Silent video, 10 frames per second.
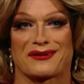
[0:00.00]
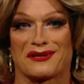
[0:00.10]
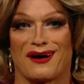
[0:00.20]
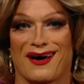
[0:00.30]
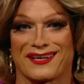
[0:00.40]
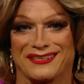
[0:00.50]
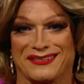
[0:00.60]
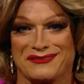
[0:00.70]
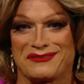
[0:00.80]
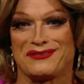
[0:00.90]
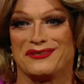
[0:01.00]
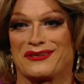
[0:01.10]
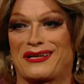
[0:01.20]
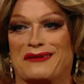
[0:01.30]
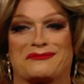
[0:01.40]
out a lot in you
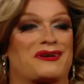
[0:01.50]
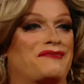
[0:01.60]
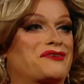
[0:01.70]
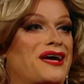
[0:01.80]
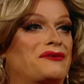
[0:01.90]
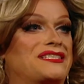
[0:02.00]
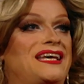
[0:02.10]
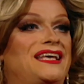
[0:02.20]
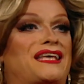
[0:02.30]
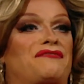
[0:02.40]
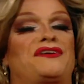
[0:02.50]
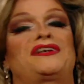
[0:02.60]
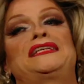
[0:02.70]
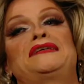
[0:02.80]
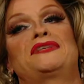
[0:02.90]
know clubs who have drag queens, they have
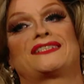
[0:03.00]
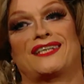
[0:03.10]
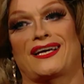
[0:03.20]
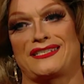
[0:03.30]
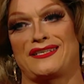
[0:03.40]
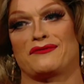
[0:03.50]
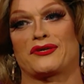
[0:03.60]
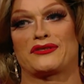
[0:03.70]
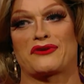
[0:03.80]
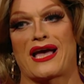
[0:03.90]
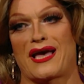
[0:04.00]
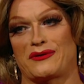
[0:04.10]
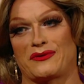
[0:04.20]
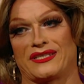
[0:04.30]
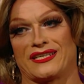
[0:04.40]
very limited idea of what a drag
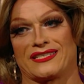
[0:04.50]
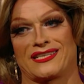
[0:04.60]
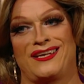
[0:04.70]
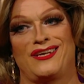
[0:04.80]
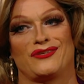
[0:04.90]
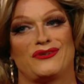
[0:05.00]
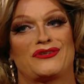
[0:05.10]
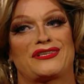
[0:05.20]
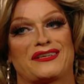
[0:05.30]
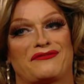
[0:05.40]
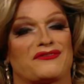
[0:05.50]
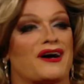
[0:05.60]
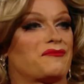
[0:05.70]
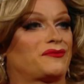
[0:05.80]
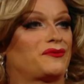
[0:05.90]
queen is. Usually,
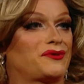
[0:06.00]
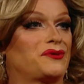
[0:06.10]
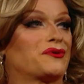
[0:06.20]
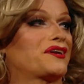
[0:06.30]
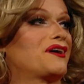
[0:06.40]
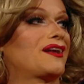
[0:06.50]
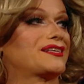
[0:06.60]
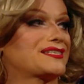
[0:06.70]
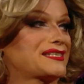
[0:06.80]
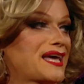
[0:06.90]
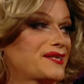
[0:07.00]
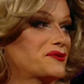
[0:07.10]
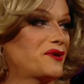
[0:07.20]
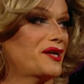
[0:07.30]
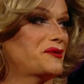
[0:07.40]
from you were on holidays in
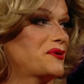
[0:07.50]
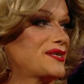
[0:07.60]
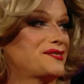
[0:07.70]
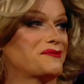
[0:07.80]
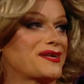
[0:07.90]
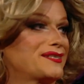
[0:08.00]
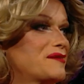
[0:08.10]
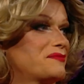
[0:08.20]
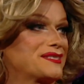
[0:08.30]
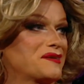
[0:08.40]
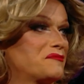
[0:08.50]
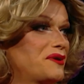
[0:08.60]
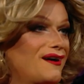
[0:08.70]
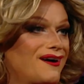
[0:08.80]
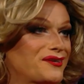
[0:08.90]
Lanzarote once, you ended up in some
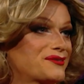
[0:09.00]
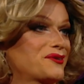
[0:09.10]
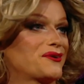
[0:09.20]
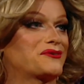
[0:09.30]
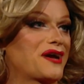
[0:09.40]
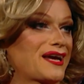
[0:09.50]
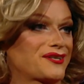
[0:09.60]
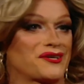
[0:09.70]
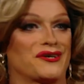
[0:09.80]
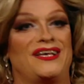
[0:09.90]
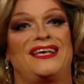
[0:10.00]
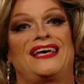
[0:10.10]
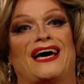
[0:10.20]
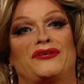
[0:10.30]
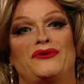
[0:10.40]
bar, you saw a drag show,
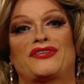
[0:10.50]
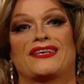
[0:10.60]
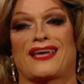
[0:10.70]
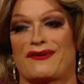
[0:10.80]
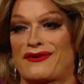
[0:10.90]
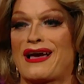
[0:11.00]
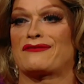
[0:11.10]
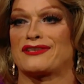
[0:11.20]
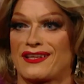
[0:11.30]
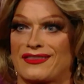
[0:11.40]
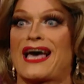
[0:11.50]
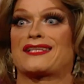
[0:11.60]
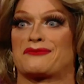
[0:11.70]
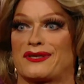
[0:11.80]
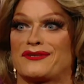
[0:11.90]
and you think ever after that
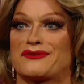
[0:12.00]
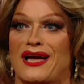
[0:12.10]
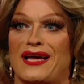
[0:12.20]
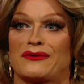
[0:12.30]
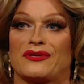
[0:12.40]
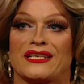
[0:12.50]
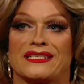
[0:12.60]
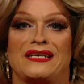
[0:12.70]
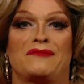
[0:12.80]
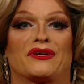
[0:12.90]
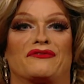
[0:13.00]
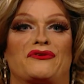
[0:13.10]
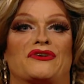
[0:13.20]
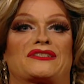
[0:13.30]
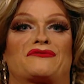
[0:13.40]
that's what a drag queen is. But of
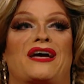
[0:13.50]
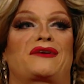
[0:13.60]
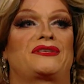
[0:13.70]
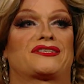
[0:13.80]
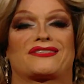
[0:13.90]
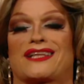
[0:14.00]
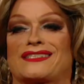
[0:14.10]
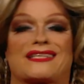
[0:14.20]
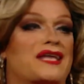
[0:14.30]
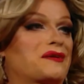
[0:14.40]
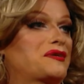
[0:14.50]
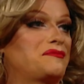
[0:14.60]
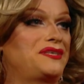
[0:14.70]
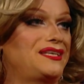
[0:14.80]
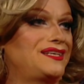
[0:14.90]
course, drag queens are just like stand-up
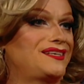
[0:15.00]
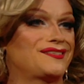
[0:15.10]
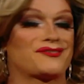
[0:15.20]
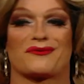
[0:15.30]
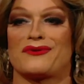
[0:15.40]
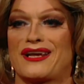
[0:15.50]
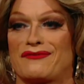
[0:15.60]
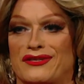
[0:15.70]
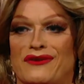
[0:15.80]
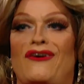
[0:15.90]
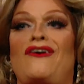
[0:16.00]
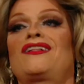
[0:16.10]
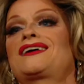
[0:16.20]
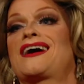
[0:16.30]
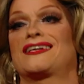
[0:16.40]
comedians or whatever. There are
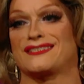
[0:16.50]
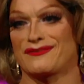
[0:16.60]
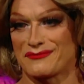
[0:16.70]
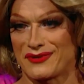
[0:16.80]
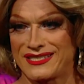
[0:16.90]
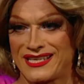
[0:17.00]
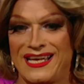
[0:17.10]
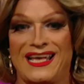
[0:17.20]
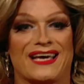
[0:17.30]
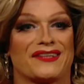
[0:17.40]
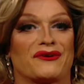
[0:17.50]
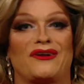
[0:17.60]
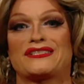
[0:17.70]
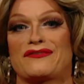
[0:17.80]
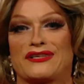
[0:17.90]
all kinds of different ones, and they're
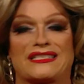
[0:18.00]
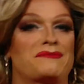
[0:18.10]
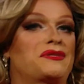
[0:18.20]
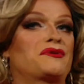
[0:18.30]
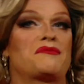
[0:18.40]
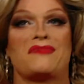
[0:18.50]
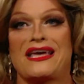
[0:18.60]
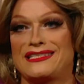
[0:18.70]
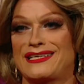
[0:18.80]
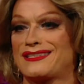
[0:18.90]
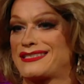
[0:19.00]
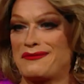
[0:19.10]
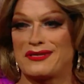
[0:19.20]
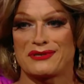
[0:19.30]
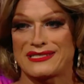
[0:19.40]
all different, and some of them are amazing, and
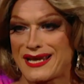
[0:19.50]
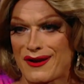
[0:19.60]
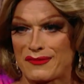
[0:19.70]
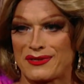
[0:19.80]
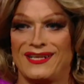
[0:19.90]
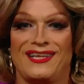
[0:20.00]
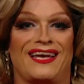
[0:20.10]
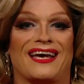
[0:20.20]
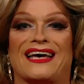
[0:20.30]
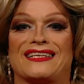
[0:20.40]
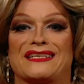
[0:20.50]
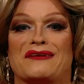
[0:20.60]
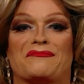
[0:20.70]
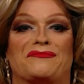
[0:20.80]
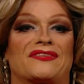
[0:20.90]
some of them are terrible, and
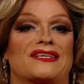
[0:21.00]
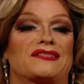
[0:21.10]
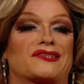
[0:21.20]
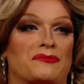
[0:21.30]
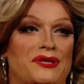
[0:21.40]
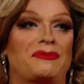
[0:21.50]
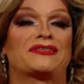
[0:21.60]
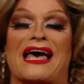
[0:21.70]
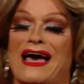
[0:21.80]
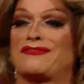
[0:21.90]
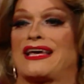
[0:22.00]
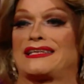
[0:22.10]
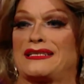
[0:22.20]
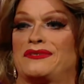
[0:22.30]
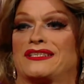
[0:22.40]
um, so people have
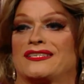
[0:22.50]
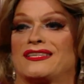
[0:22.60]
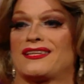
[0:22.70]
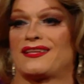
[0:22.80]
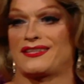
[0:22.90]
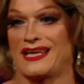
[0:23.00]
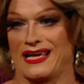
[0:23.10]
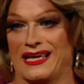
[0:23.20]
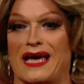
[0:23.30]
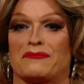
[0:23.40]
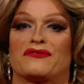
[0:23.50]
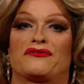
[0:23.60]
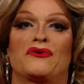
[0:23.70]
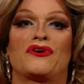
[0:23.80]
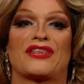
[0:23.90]
that limited thing. And
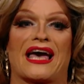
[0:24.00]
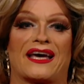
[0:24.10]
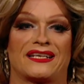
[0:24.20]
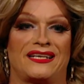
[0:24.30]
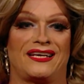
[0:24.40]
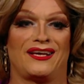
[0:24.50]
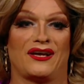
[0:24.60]
before that